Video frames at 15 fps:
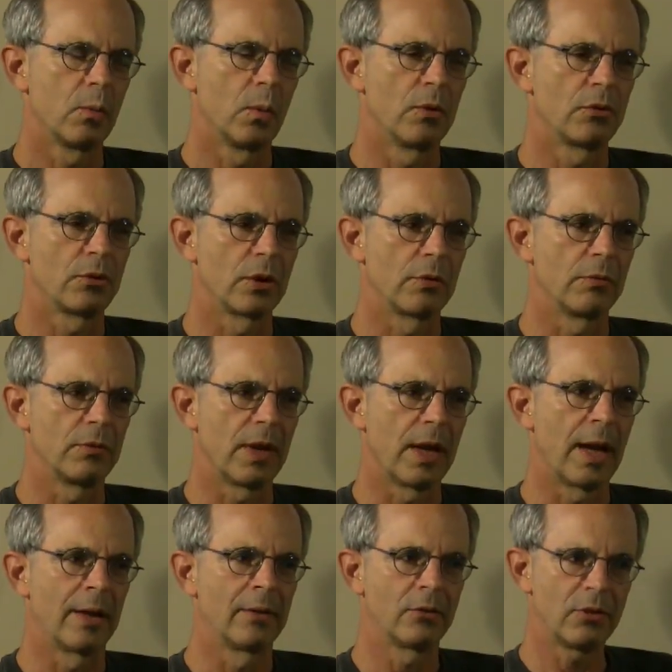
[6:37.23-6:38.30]
was sort of
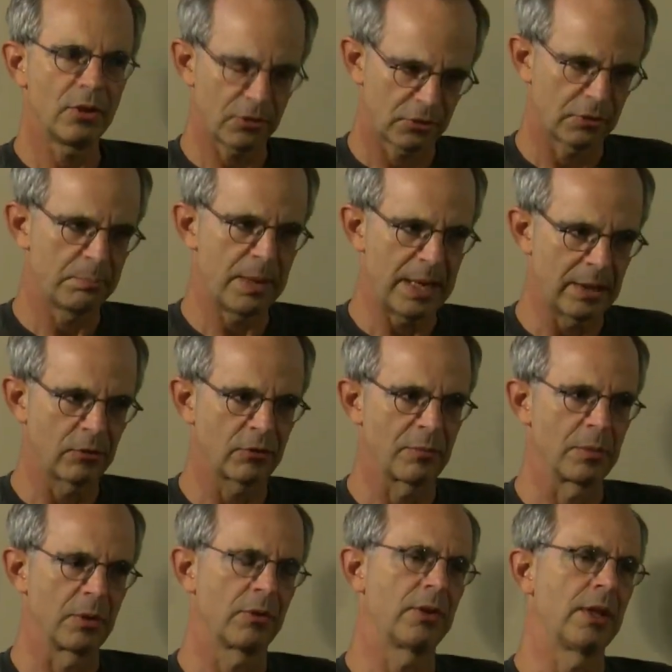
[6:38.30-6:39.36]
anticipated some
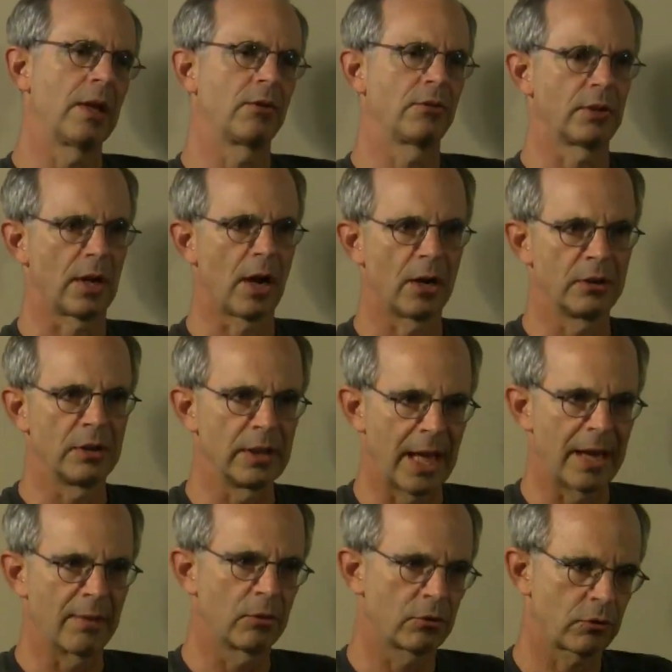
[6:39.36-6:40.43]
of the things that R.D.
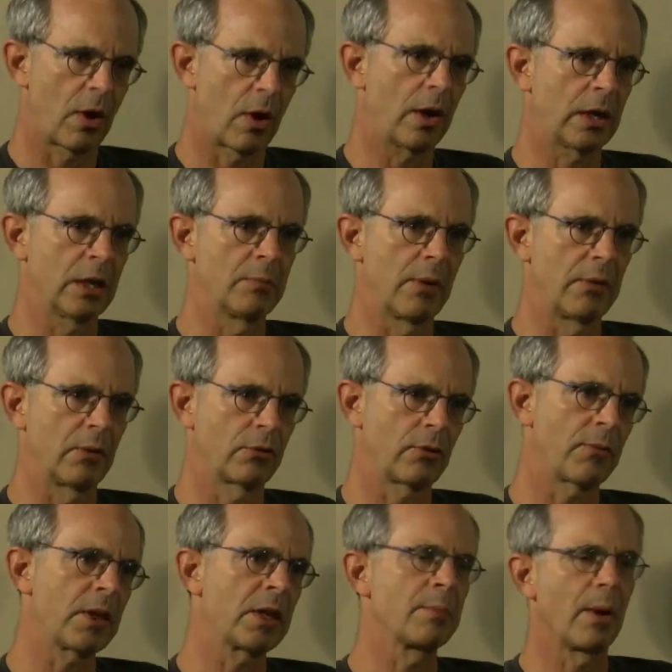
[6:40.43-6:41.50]
Laing was talking about. There was
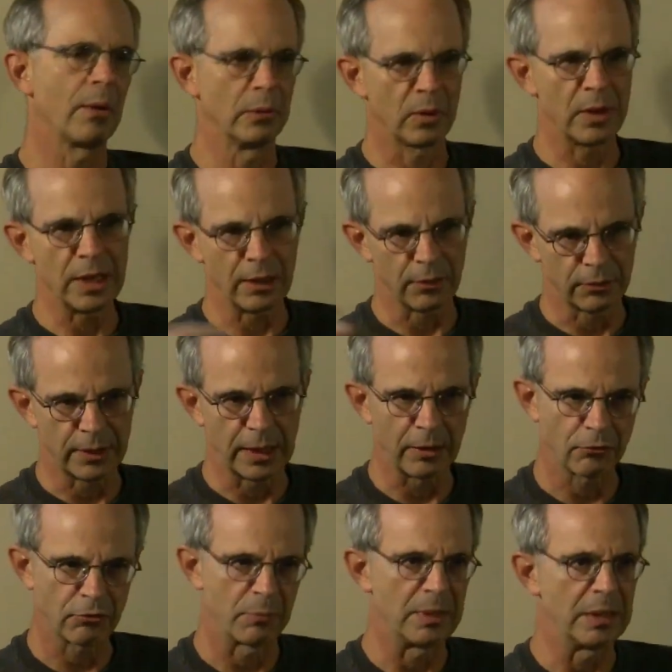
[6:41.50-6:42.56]
something about looking at
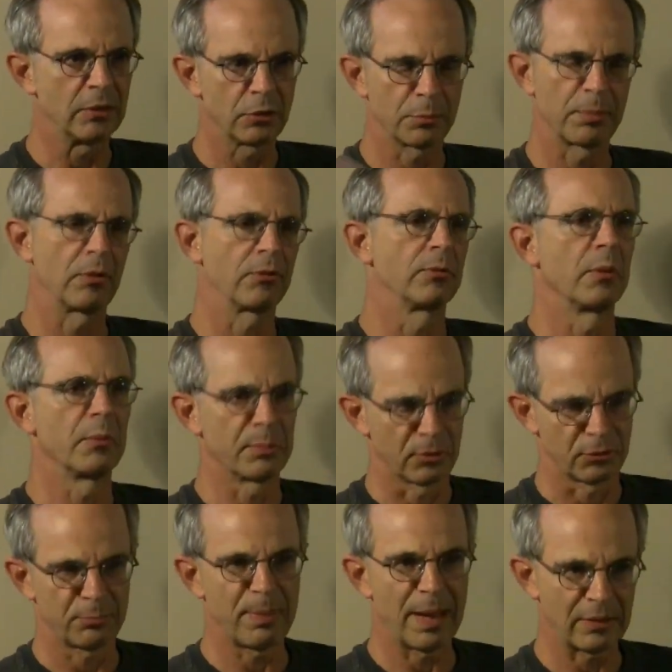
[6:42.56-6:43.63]
things from an interpersonal
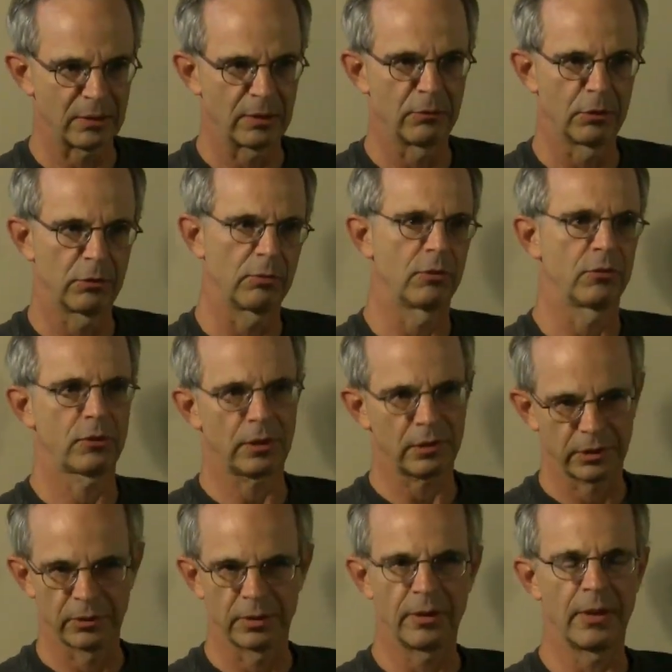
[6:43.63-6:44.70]
perspective, which was
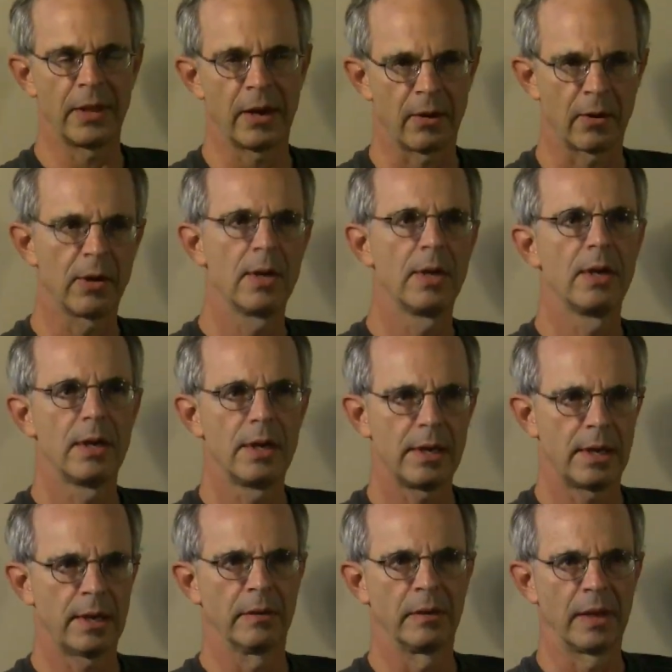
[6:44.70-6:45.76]
clearly there
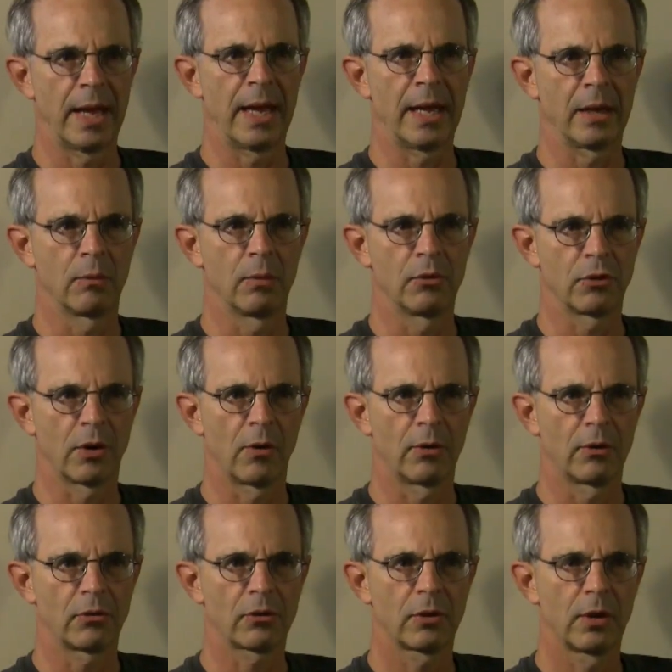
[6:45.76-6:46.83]
in Laing, which
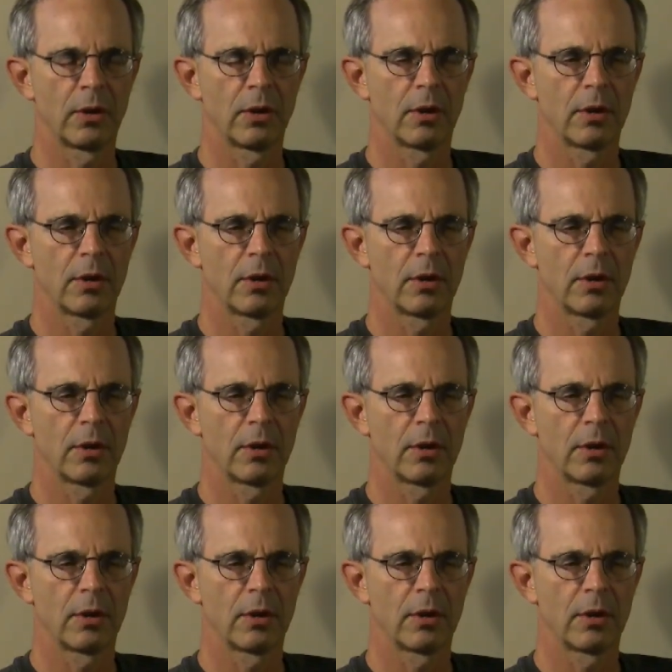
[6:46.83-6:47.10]
always